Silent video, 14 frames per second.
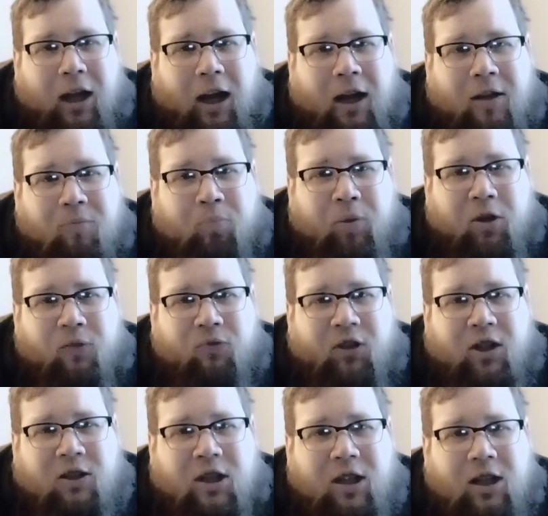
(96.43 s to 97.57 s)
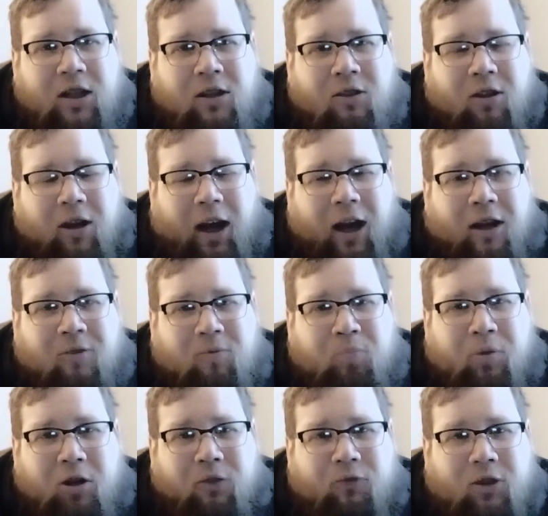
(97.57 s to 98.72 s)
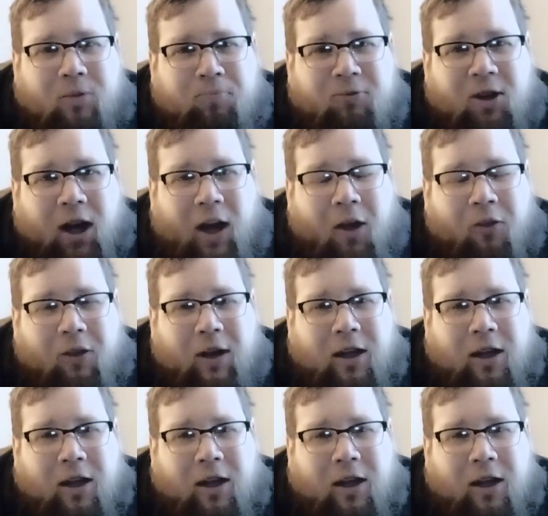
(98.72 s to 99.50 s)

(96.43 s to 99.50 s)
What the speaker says: and perfect teeth and perfect breath